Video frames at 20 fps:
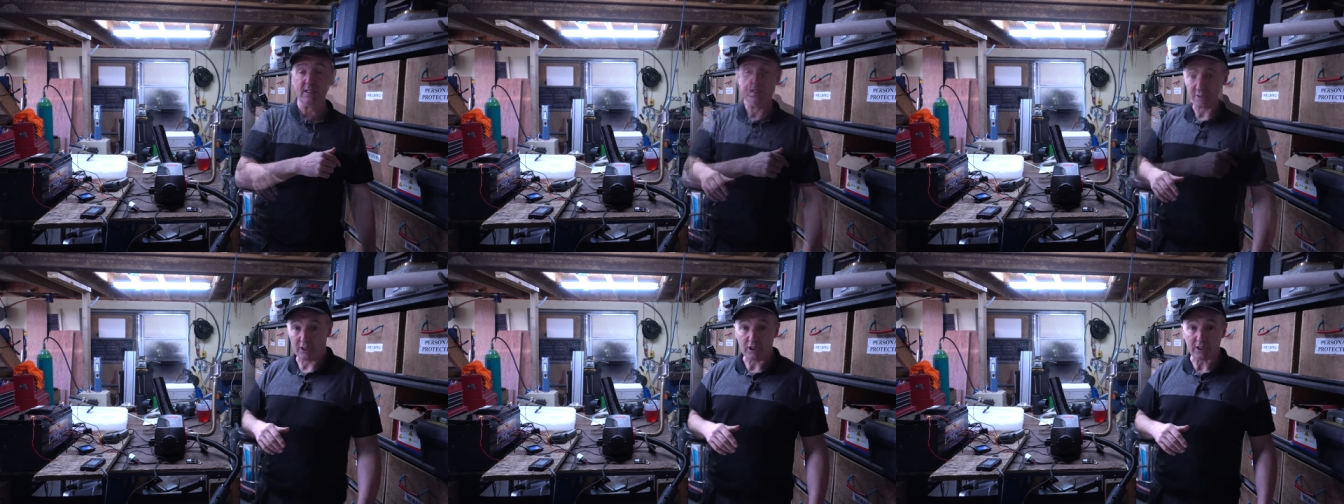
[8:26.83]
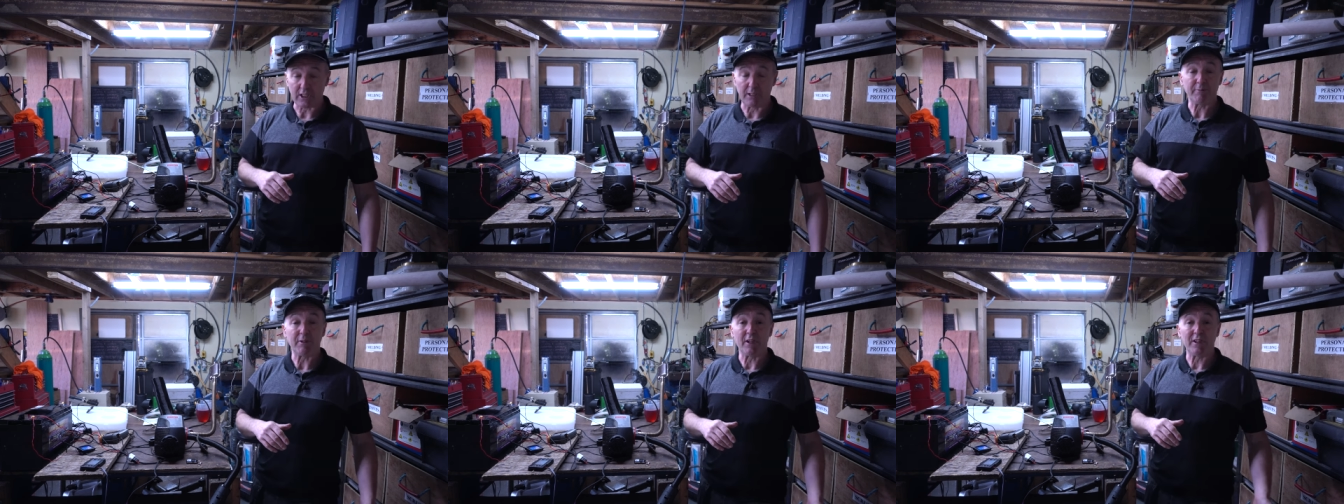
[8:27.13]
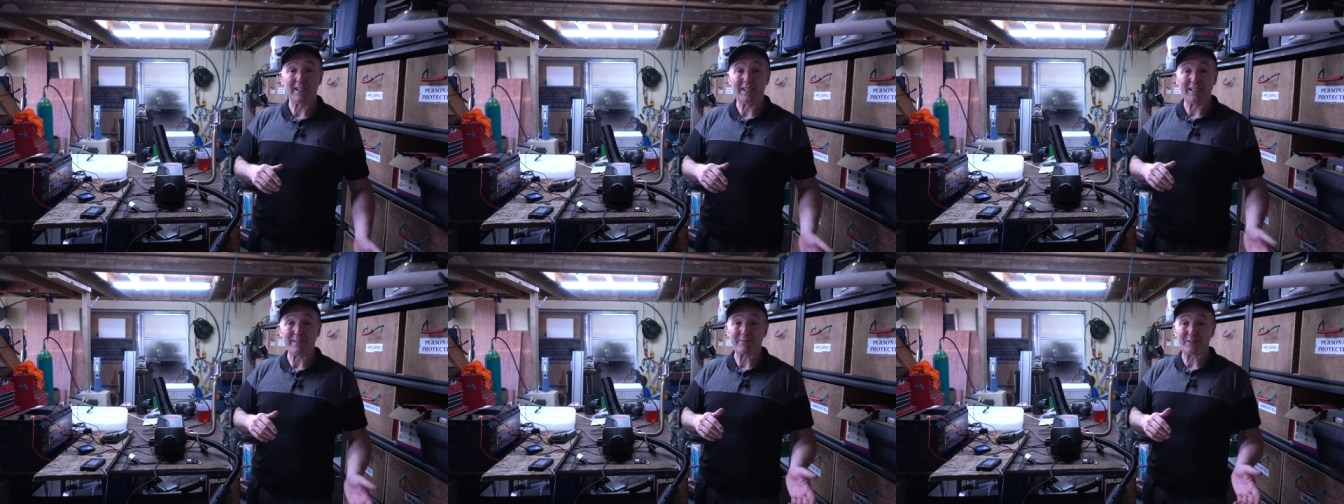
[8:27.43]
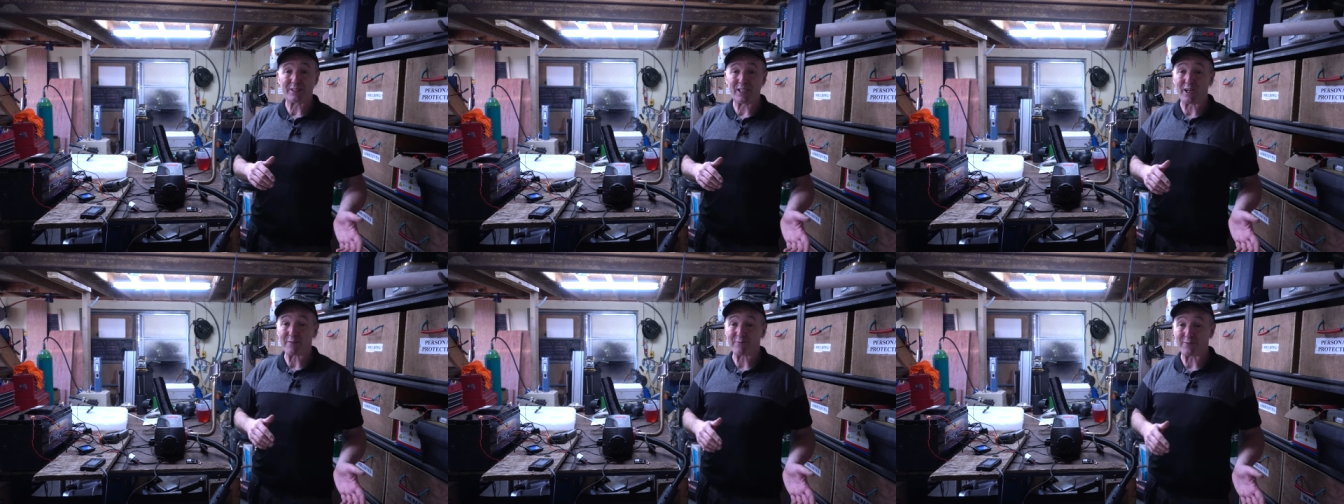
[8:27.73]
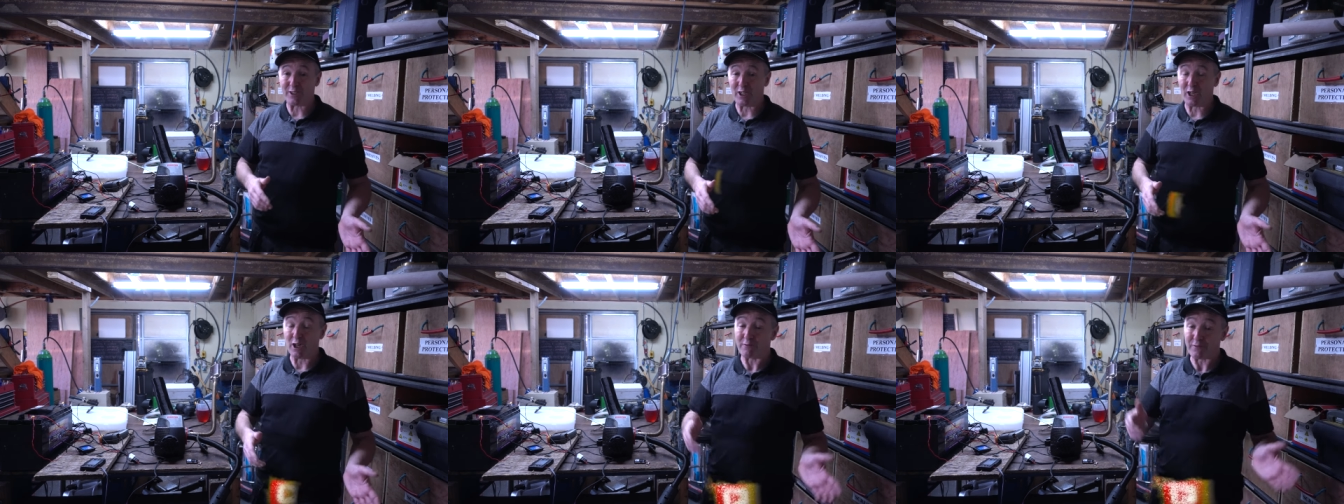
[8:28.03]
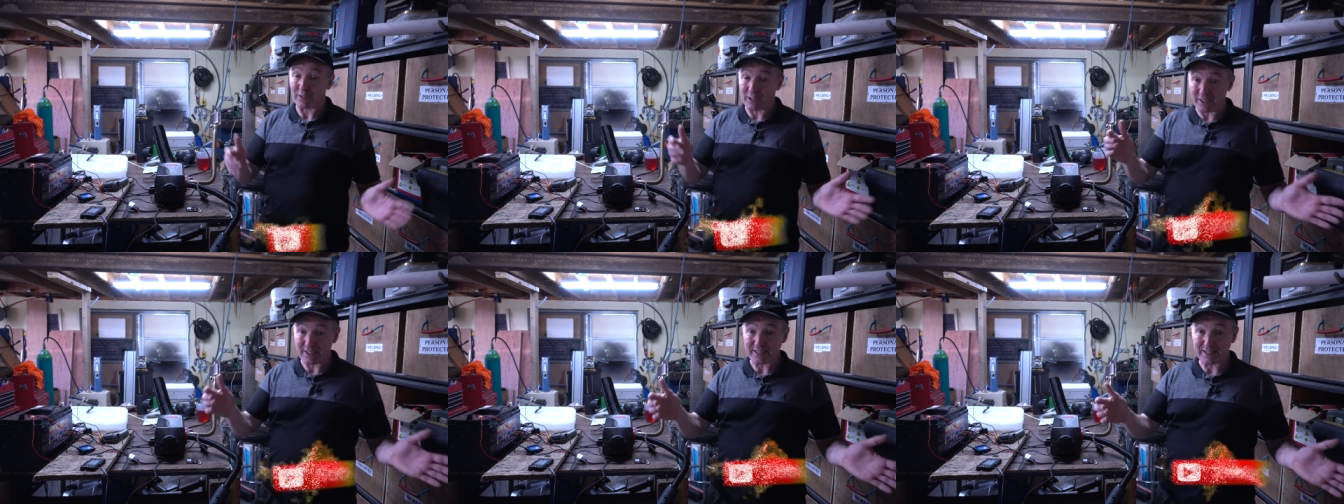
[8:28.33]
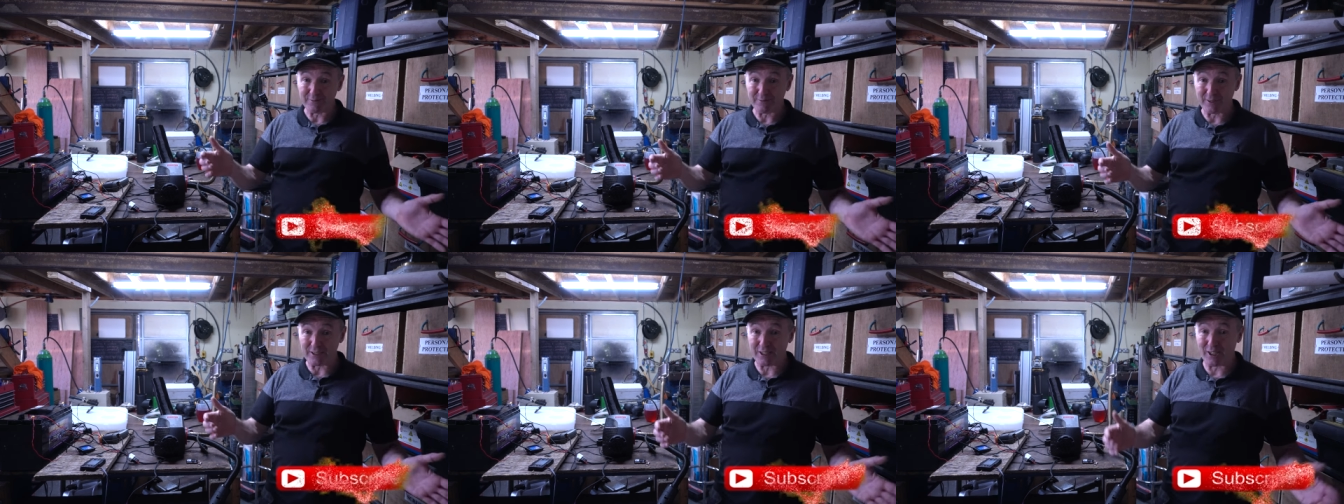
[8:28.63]
So look, I'm going to leave it there for now. If you liked
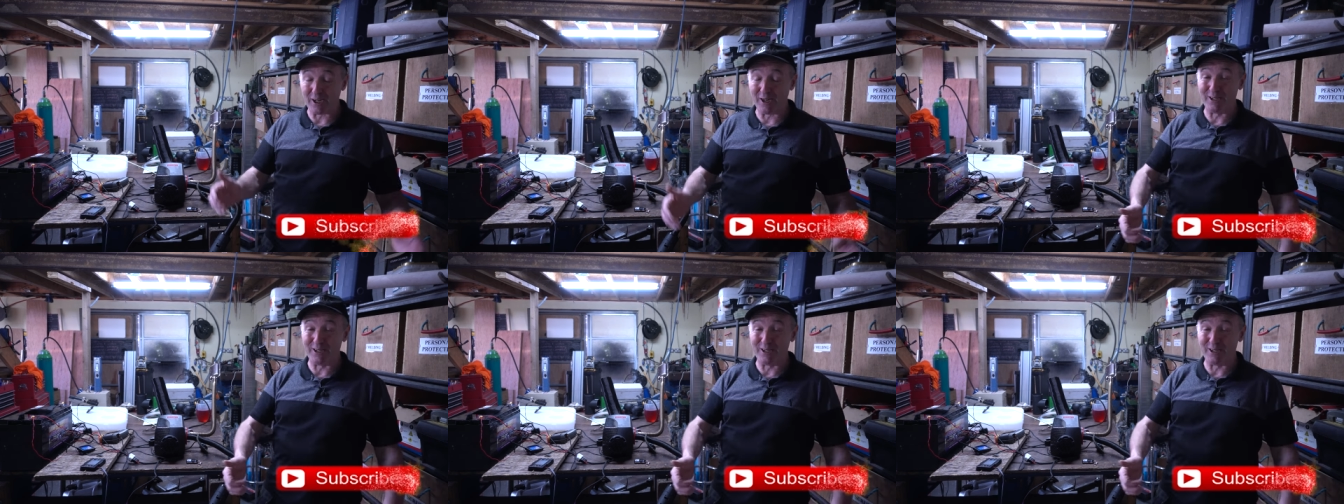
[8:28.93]
the video,